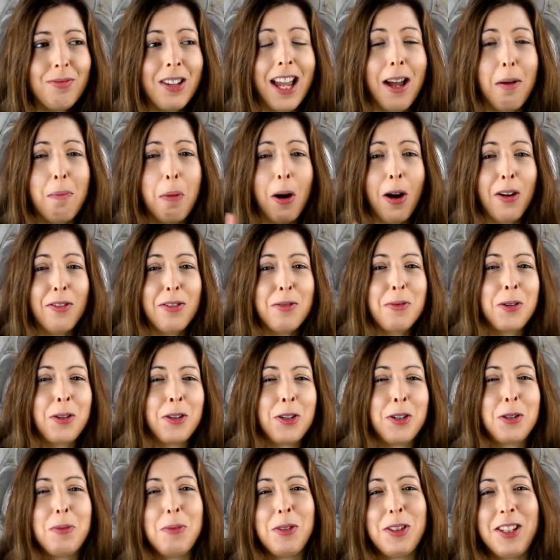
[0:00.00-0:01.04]
Apart from
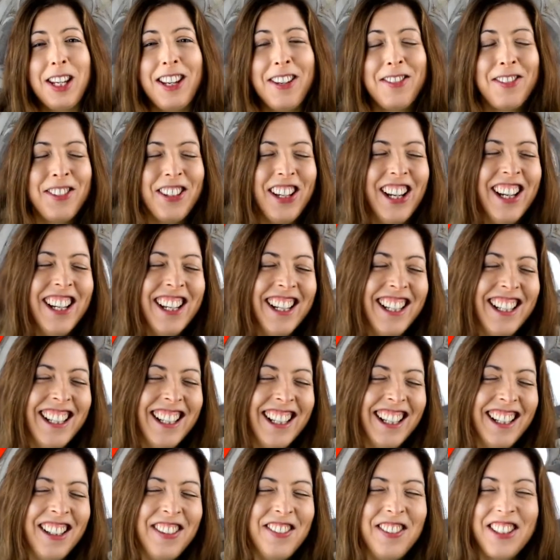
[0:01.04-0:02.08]
Christmas Eve,
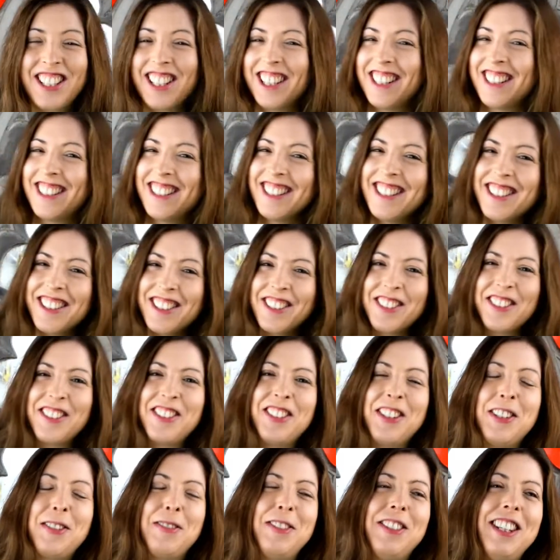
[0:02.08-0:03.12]
which I didn't do on
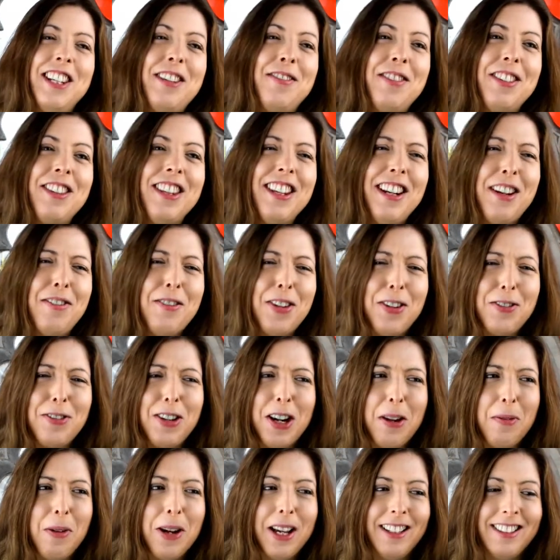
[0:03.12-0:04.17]
Christmas Eve, and then I felt really
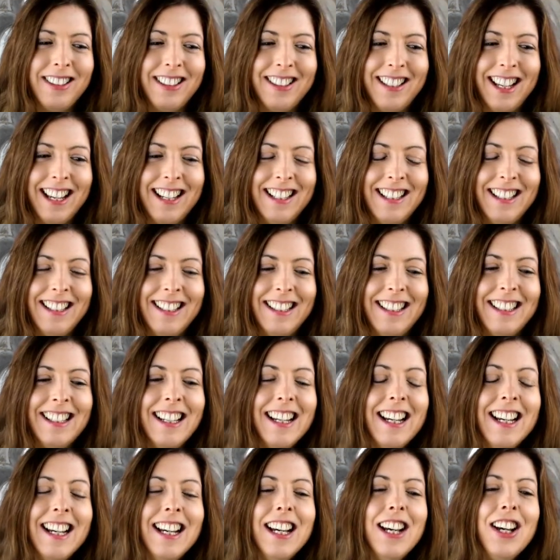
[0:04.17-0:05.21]
weird because I hadn't done it.
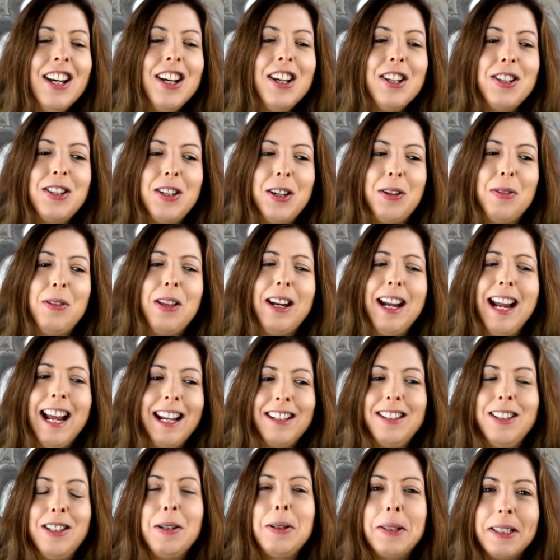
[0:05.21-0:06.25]
So then I had
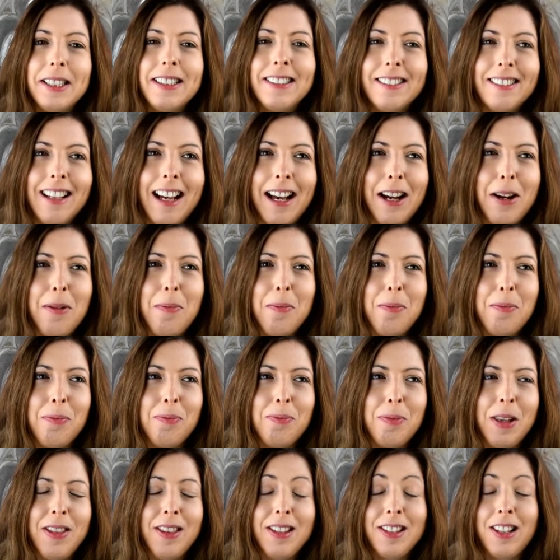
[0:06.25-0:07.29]
to do it
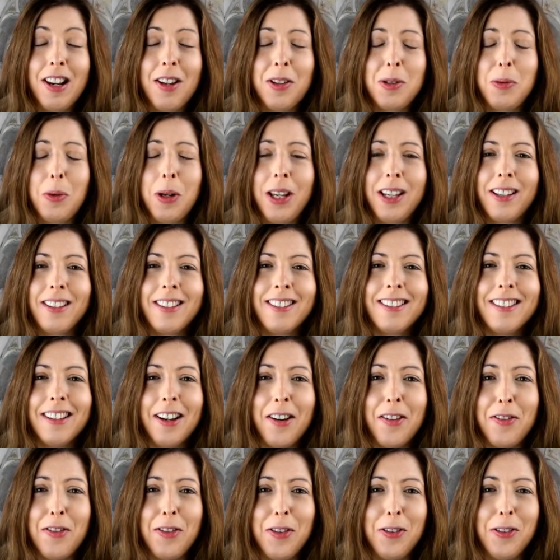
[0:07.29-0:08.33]
in this last week
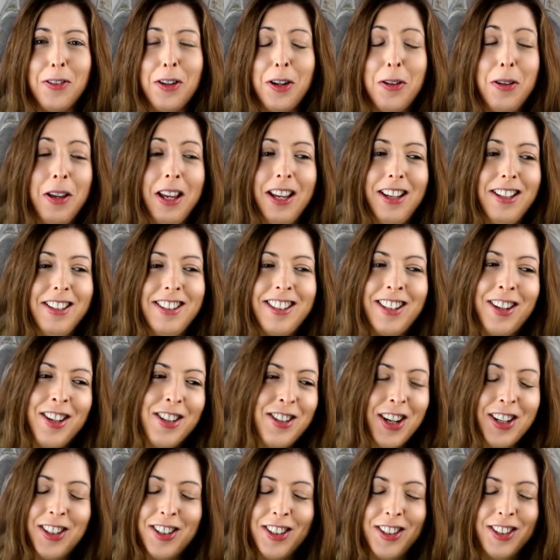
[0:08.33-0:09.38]
for New Year's because
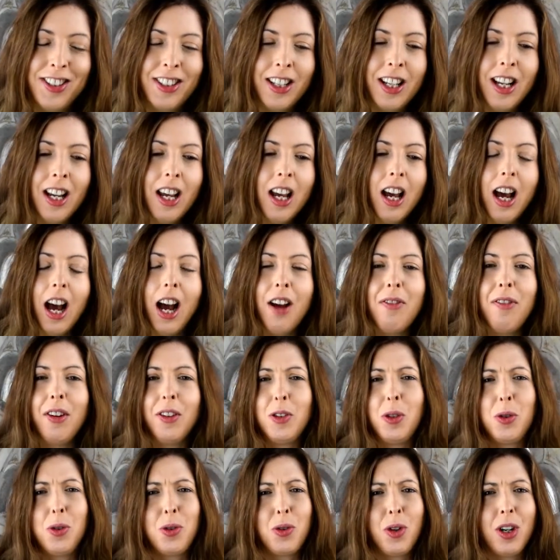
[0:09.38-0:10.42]
I felt
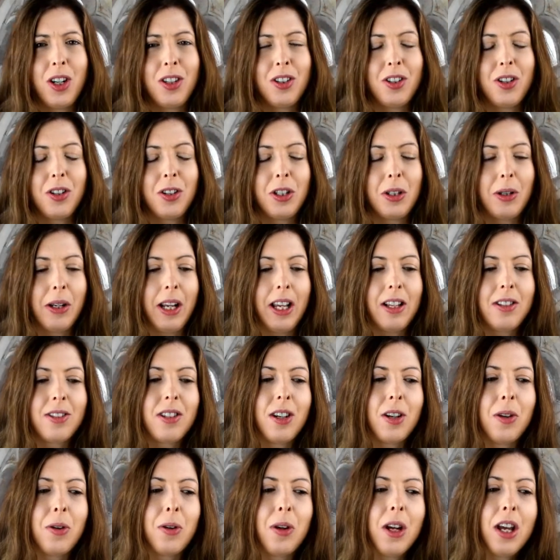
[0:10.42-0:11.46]
too strange not doing it.
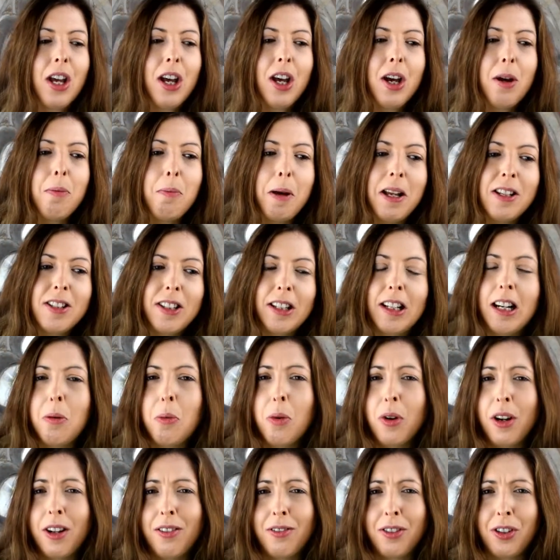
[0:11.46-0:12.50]
So basically
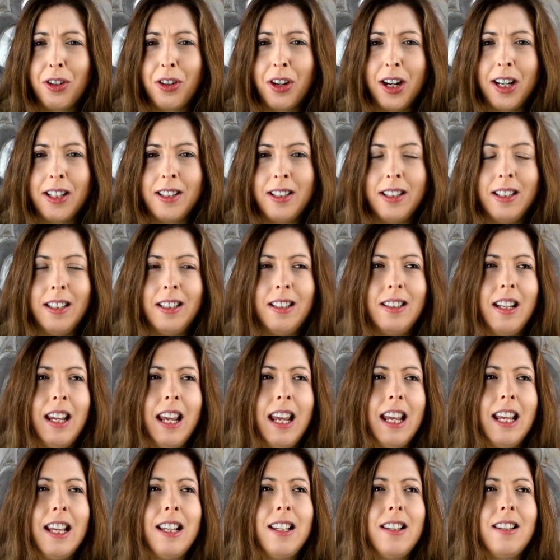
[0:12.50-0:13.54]
what I've created
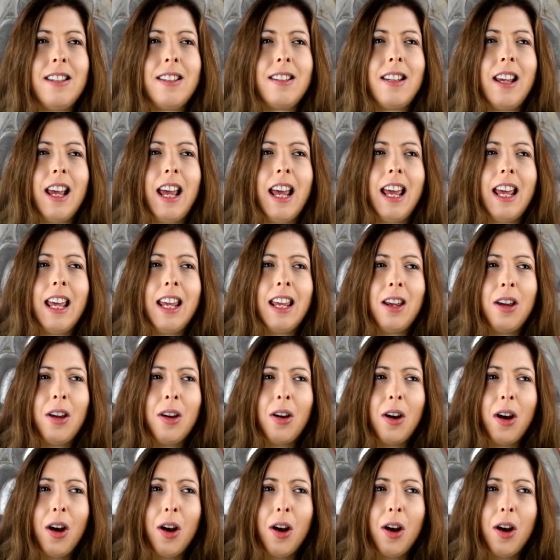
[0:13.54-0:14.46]
is a